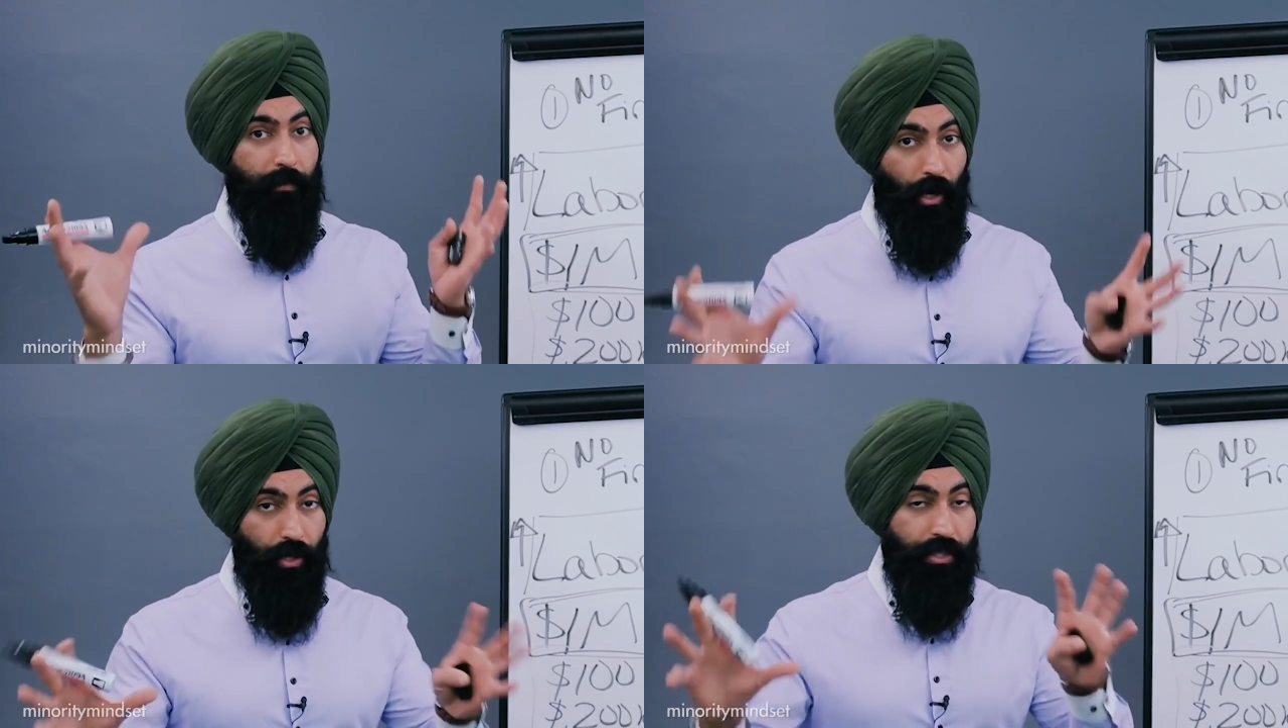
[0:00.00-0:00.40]

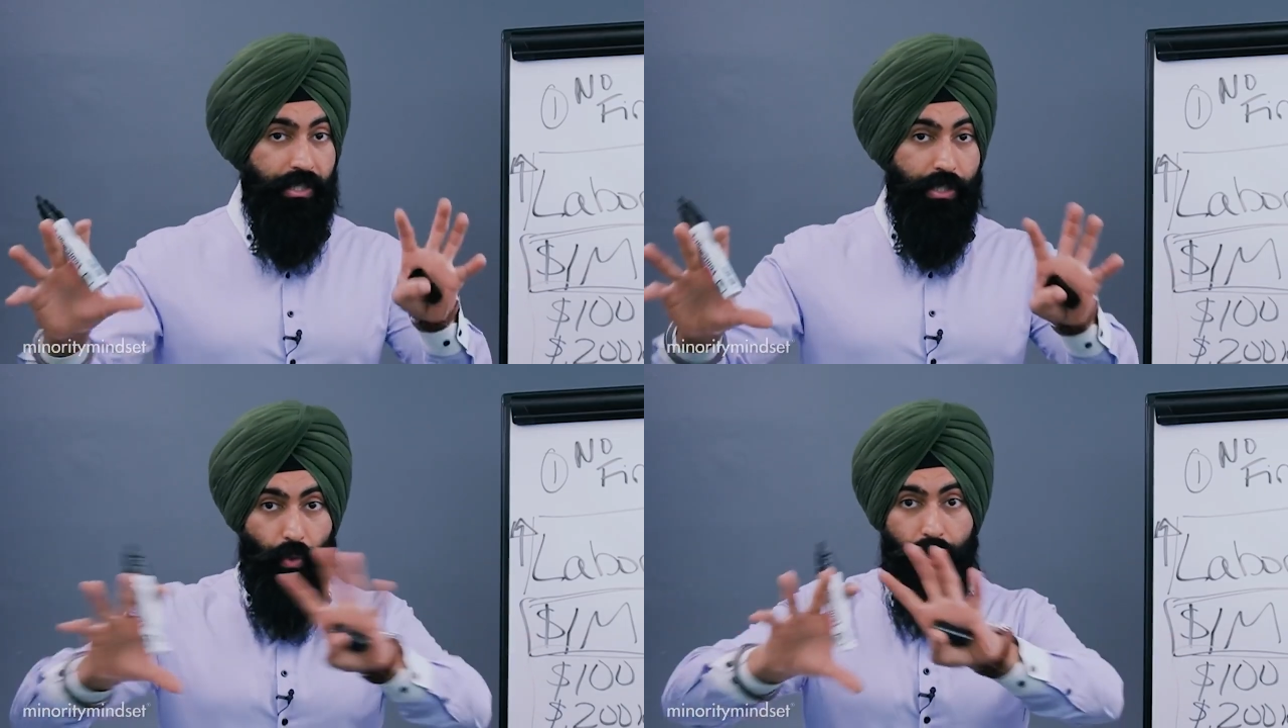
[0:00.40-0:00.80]
some other
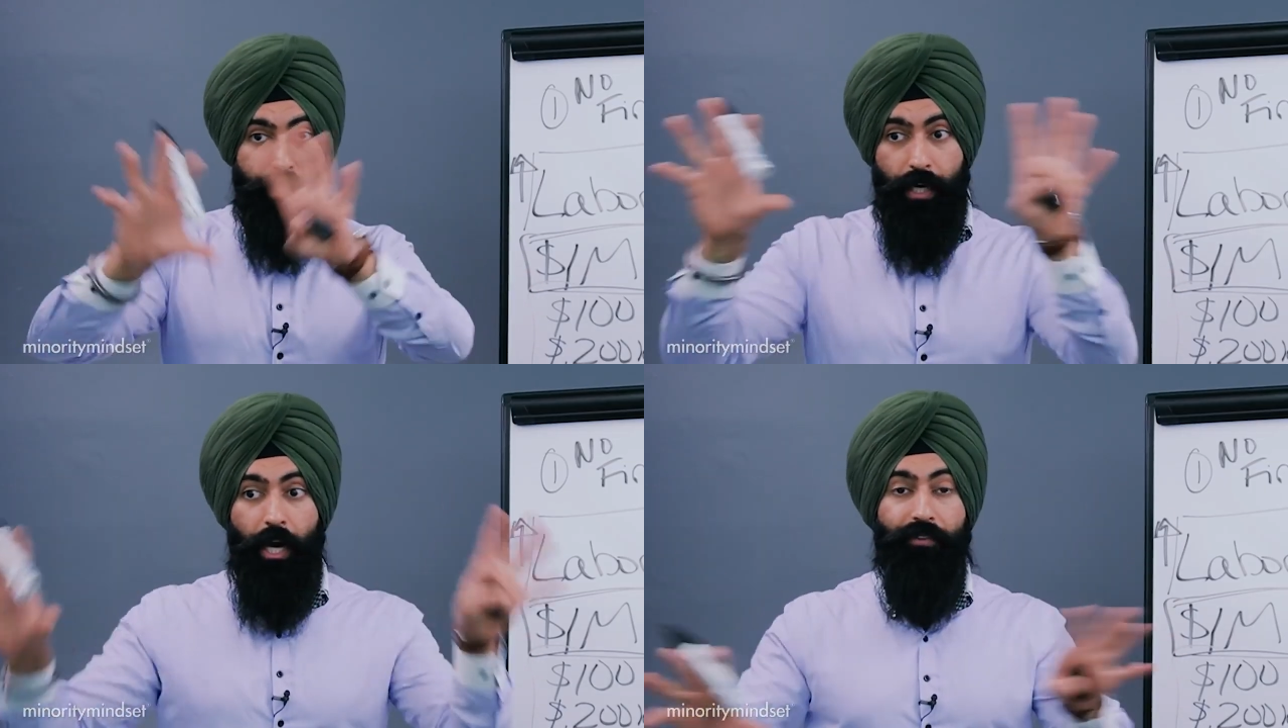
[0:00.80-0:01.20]

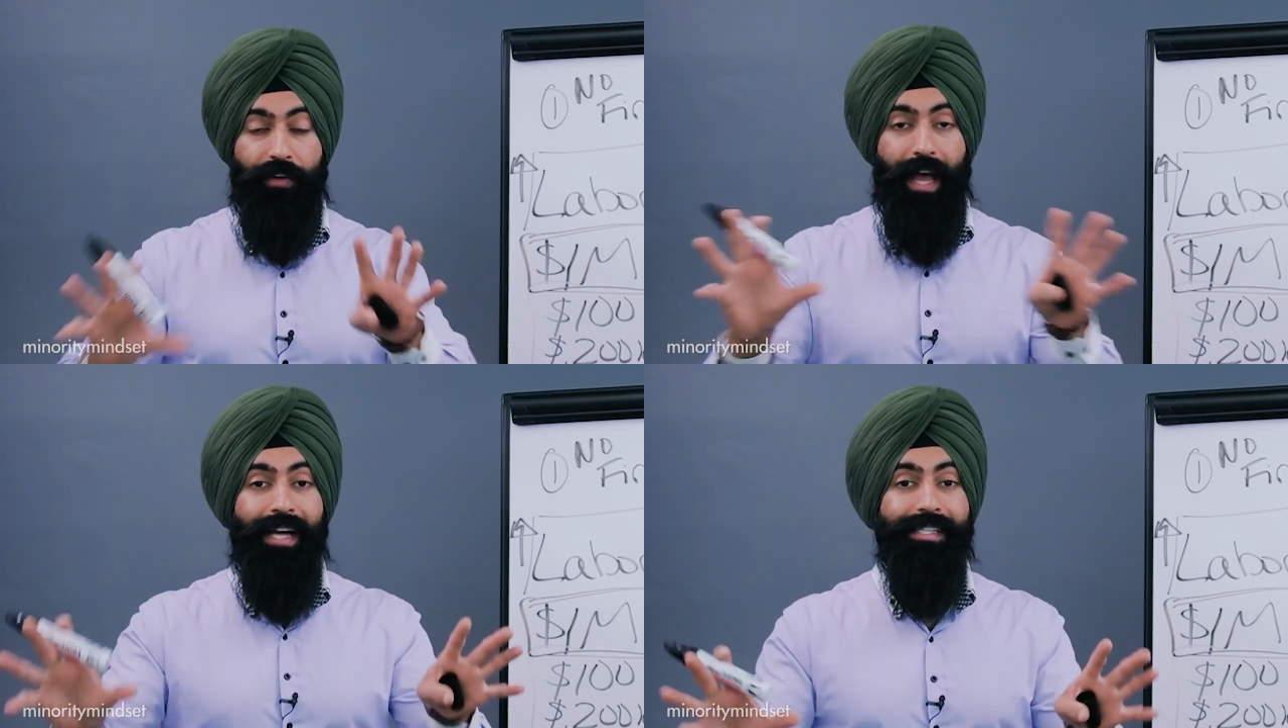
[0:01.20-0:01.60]
sort of
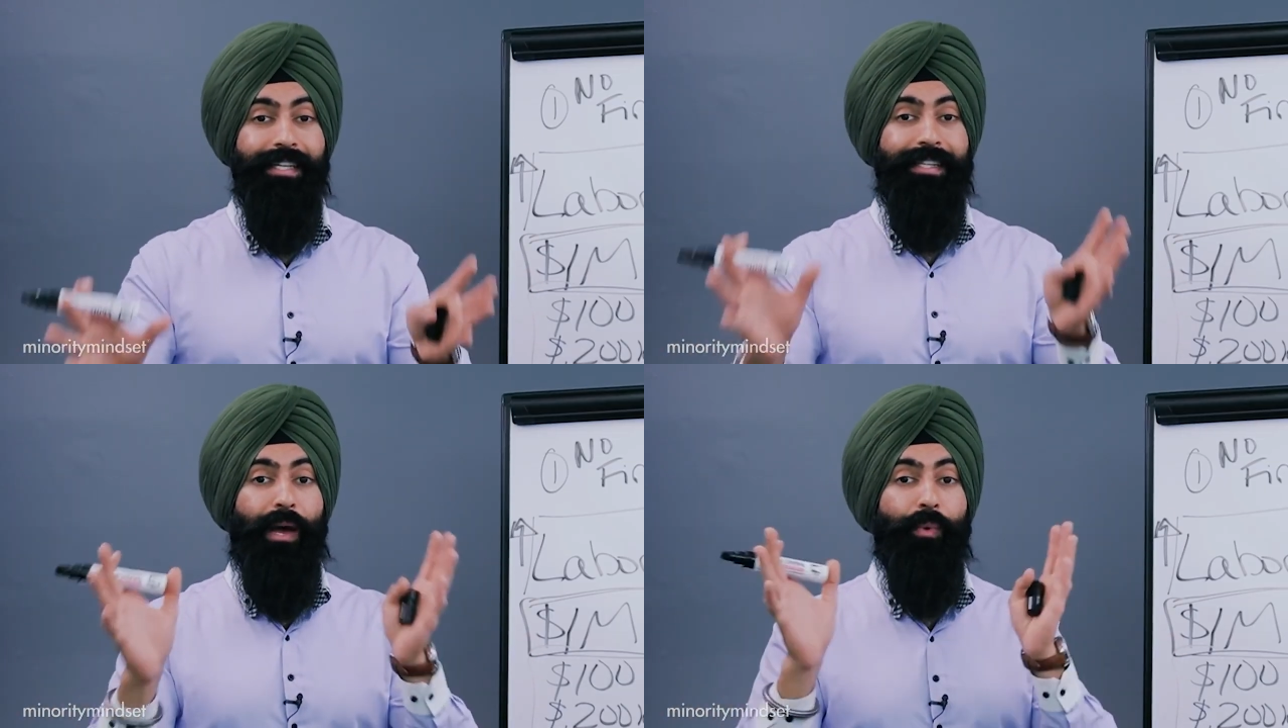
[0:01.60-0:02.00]

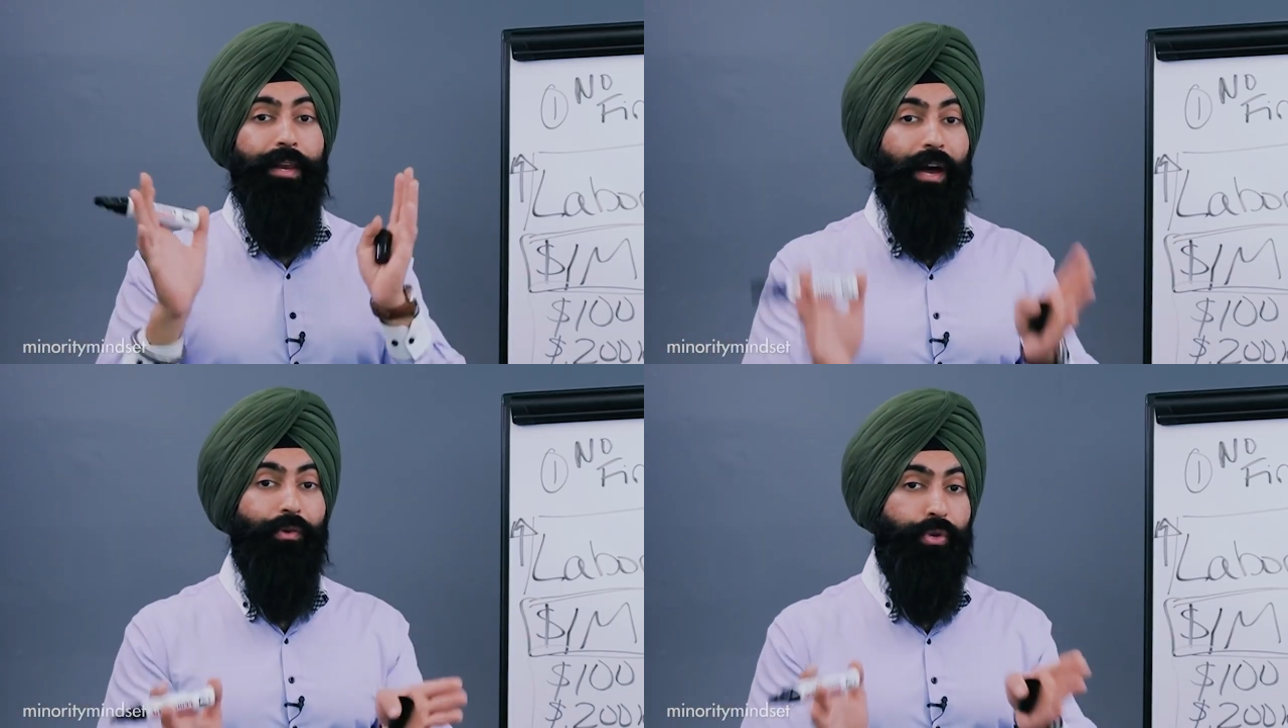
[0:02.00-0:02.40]
asset. That way
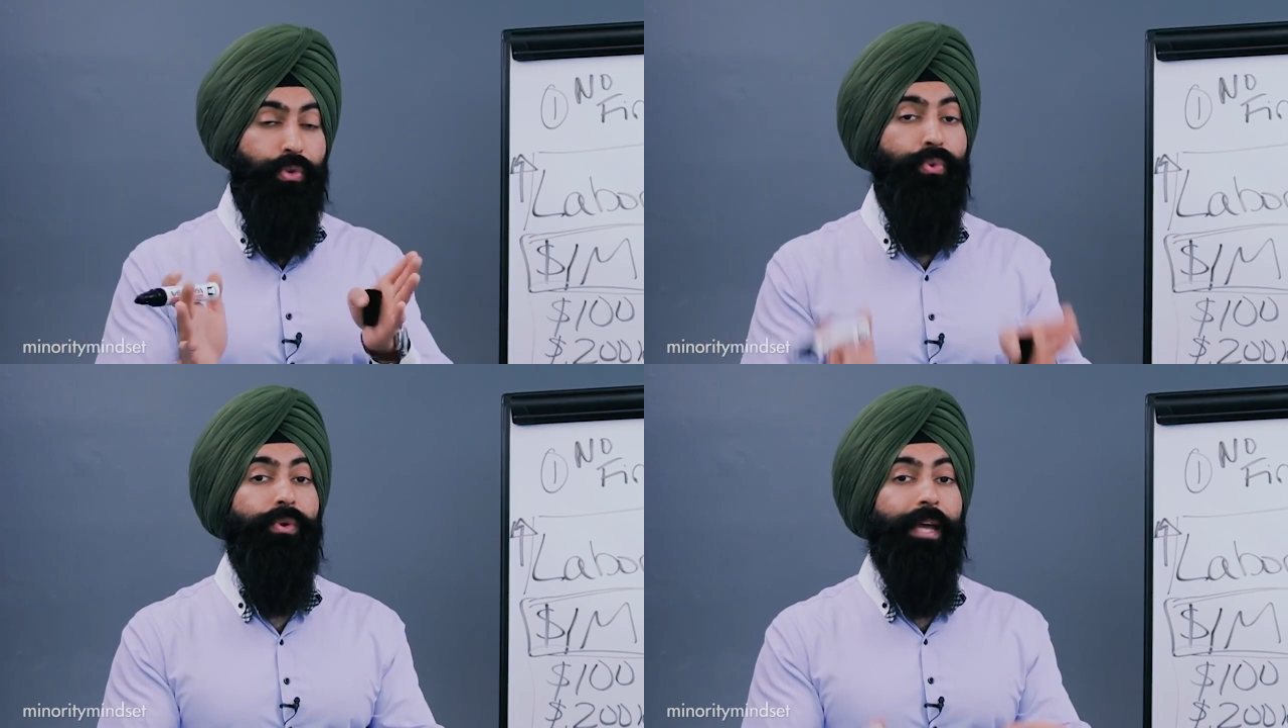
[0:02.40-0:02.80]
now
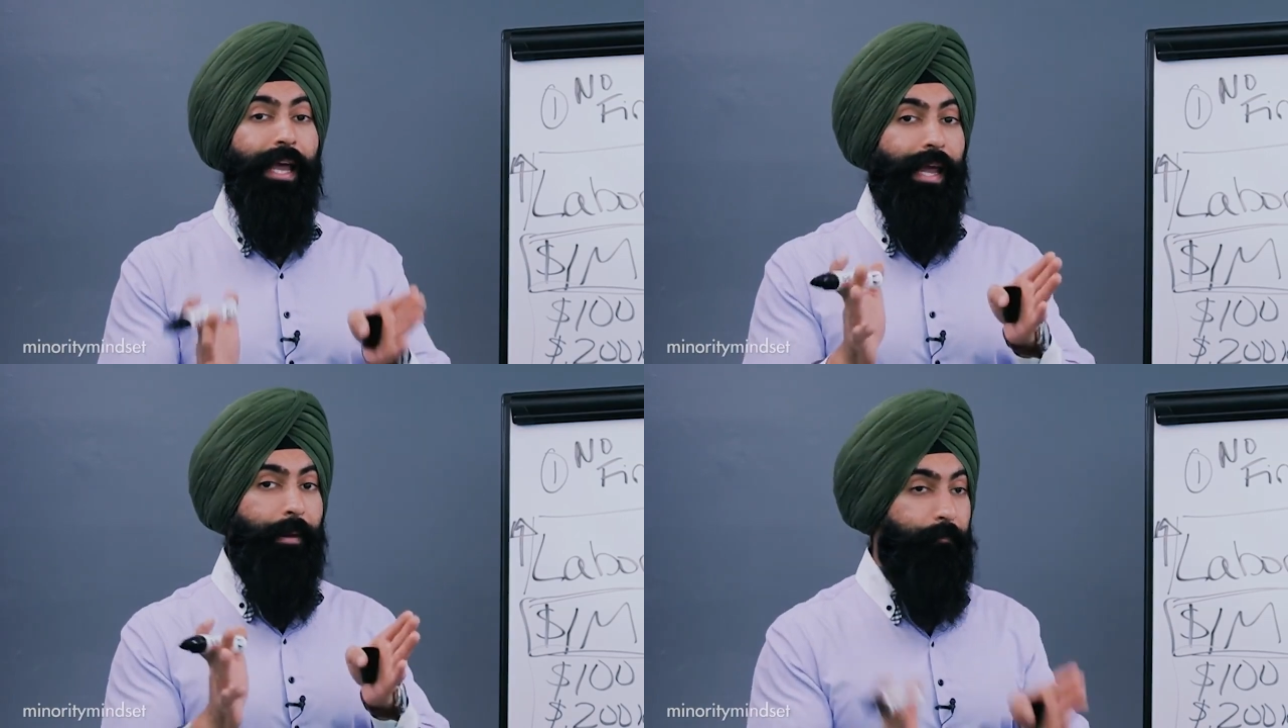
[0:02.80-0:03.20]
you
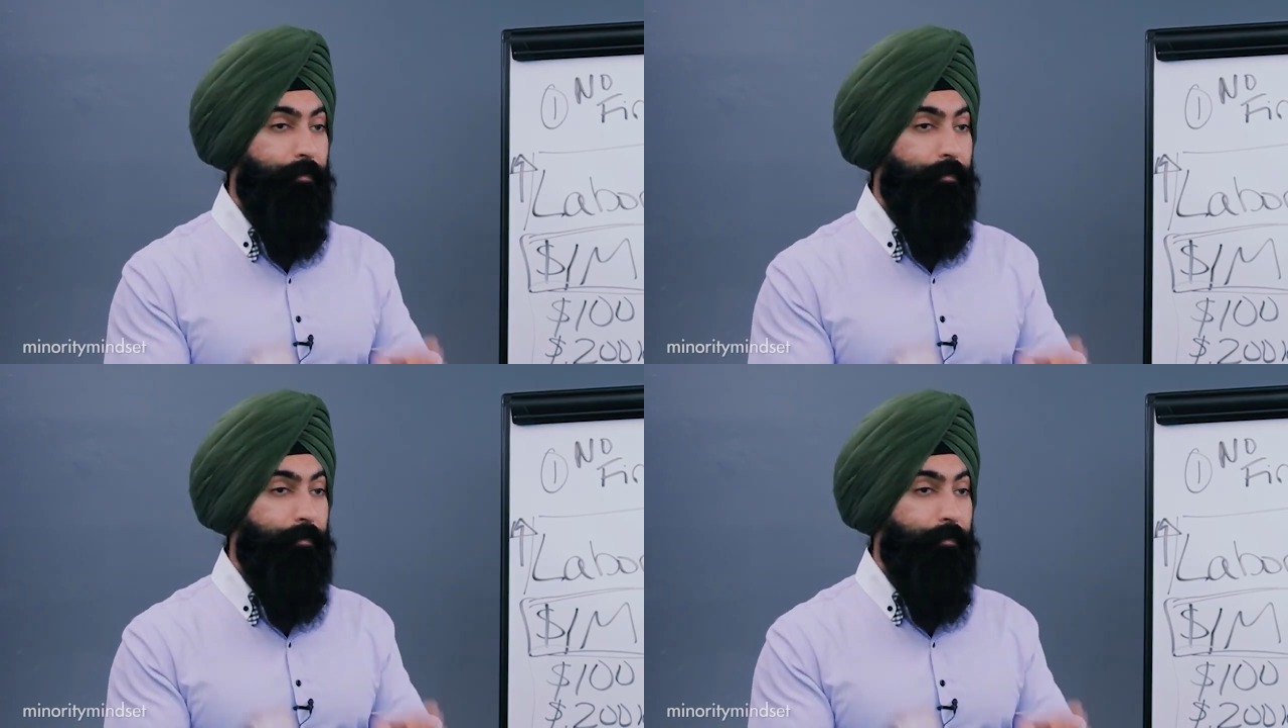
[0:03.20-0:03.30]
can